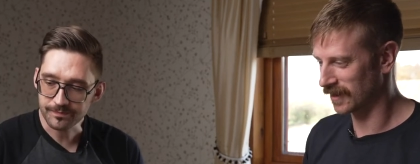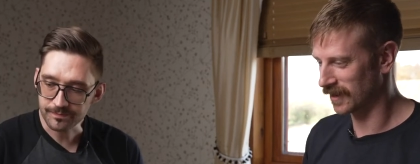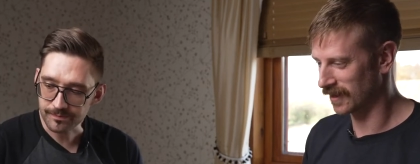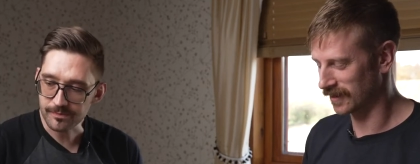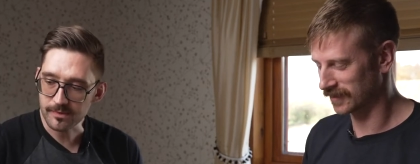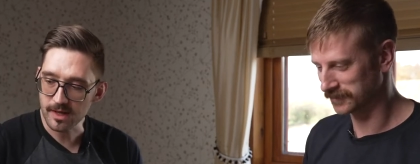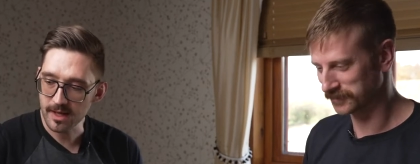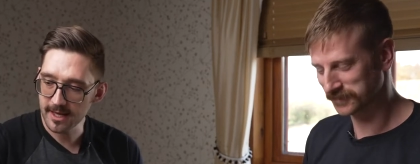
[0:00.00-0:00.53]

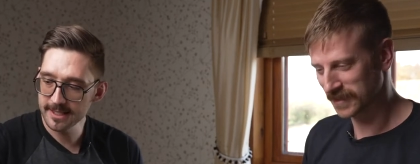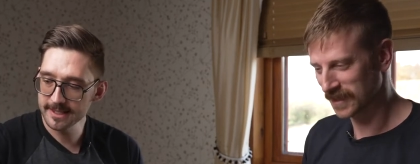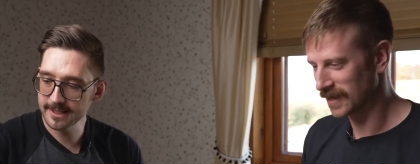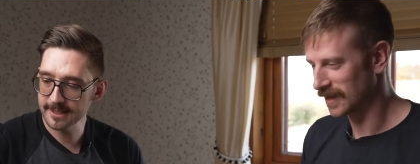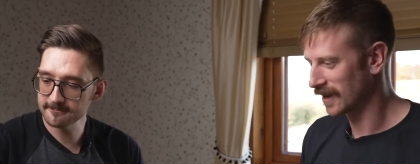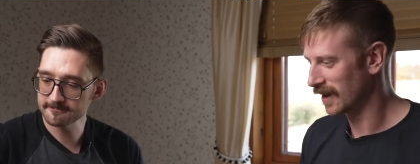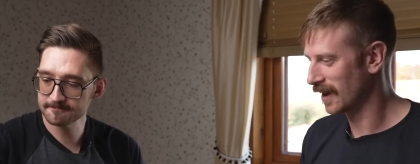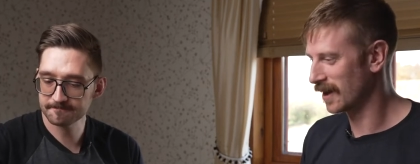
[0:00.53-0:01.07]
Speaker 1: I,
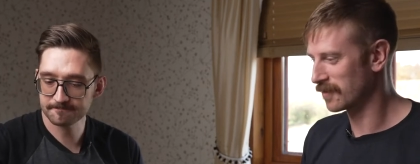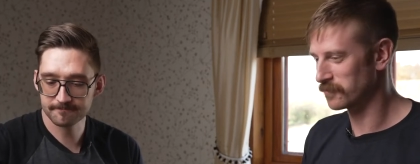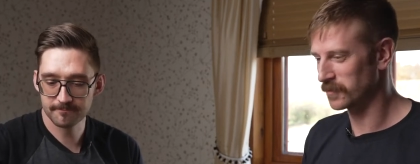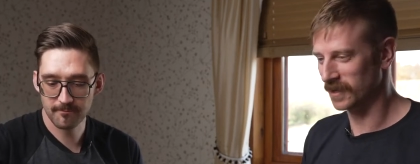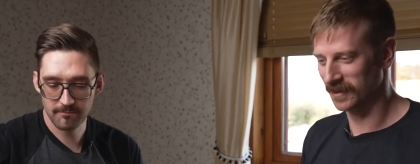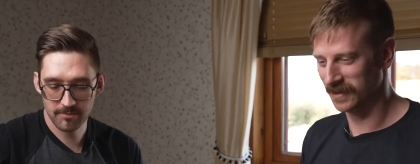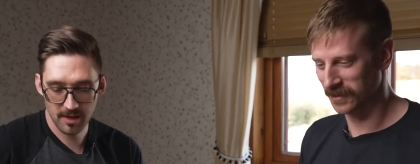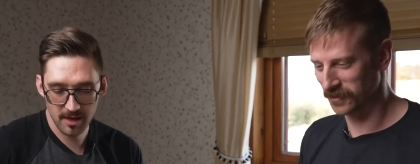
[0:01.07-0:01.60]
yep. I've
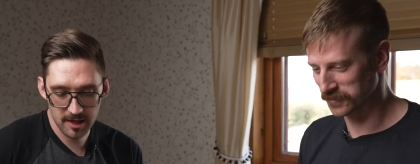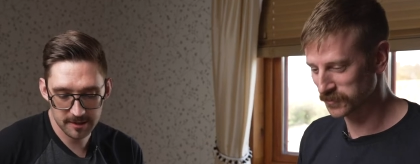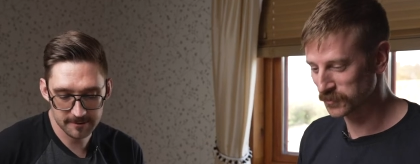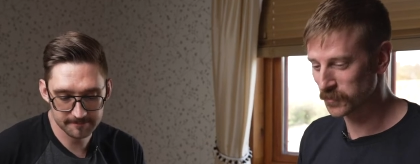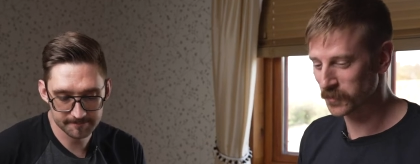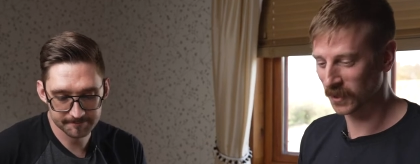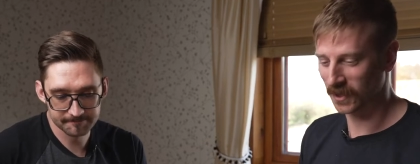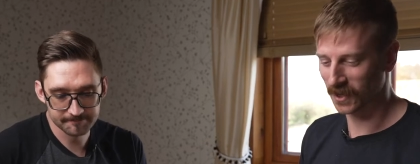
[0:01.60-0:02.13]
been you know
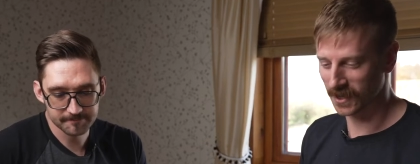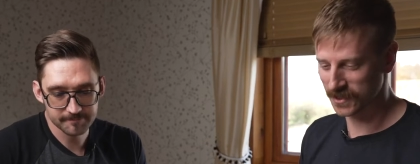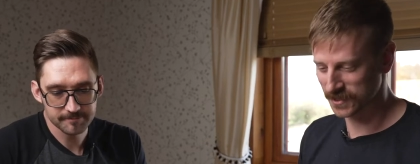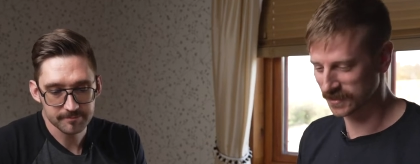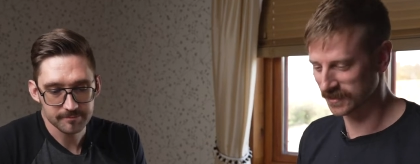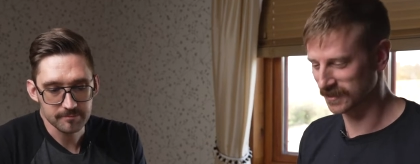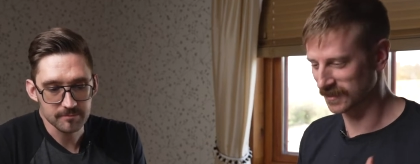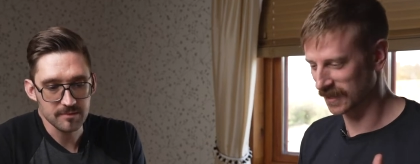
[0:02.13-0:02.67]
super
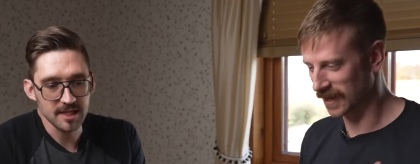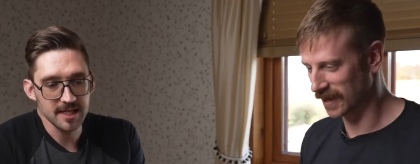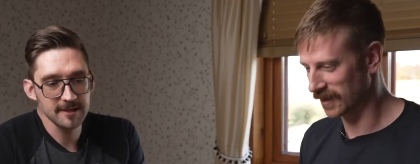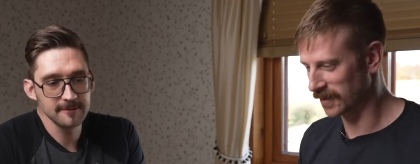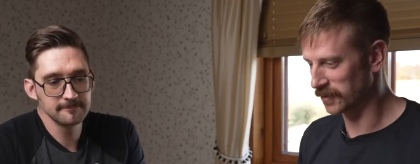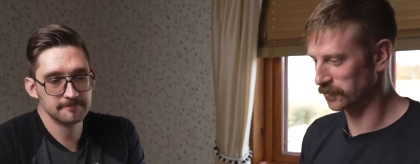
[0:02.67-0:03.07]
cautious in Canada.